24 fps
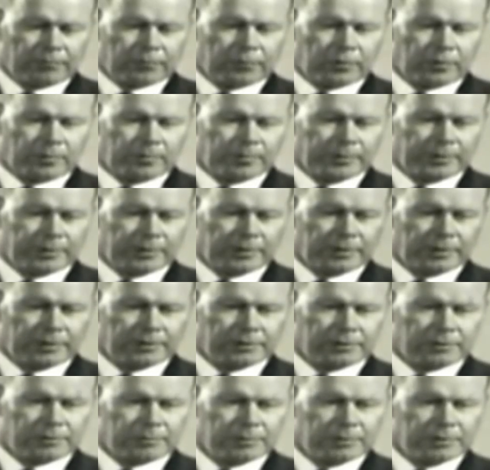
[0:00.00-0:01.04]
formula
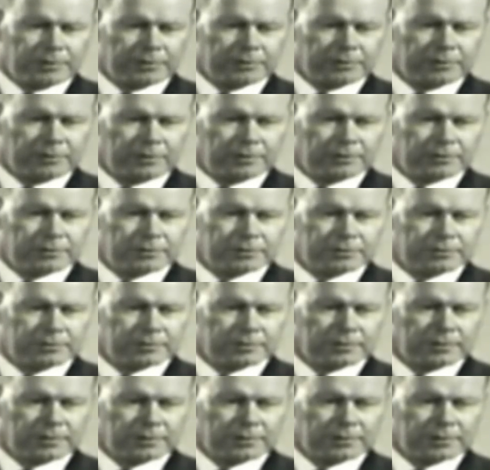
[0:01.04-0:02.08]
under research,
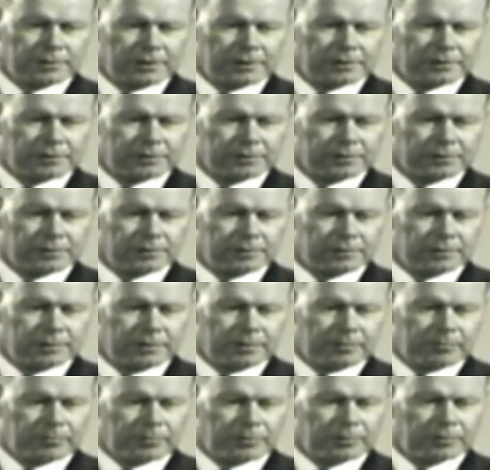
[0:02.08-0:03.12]
uh, tested a
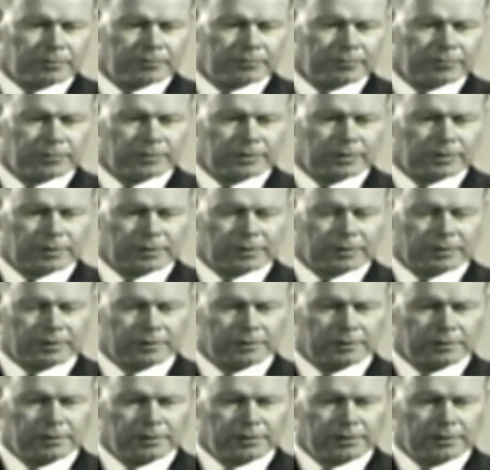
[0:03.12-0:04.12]
number of uh,